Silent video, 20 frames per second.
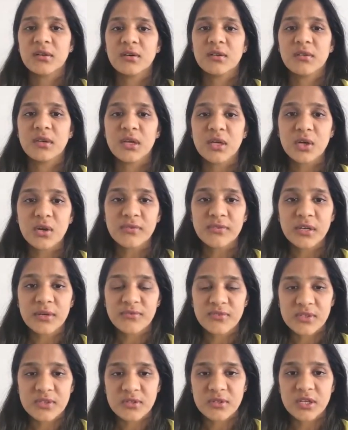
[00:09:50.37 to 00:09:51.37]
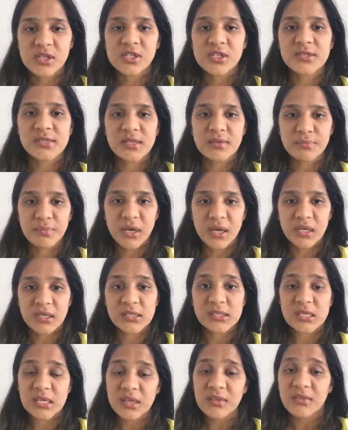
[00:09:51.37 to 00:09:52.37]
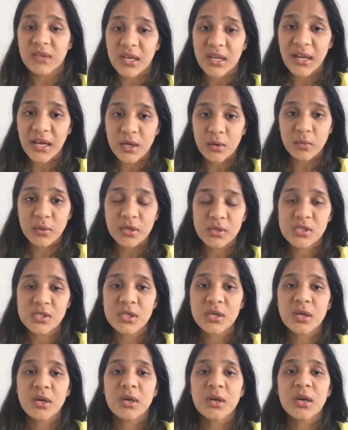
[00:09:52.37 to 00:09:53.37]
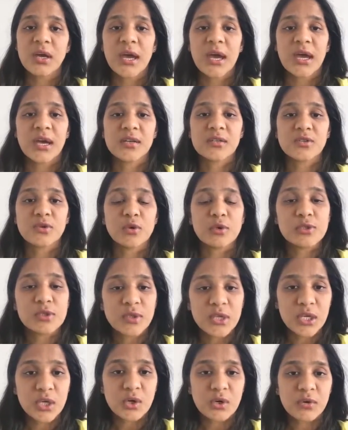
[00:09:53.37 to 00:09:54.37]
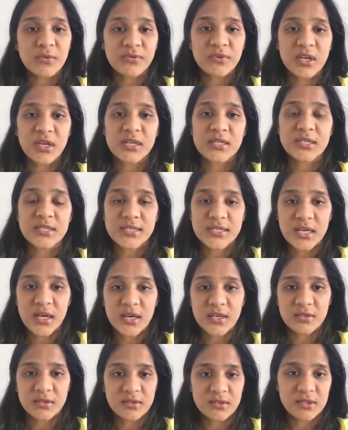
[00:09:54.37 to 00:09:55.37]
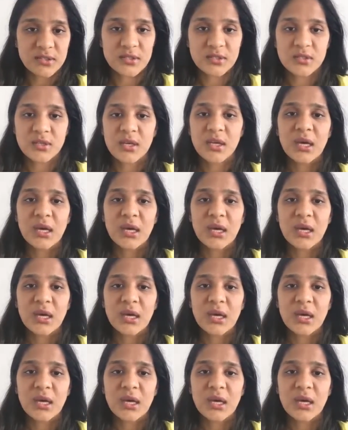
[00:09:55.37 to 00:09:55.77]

think of their frustrations and pains in their language, and also think of their desires.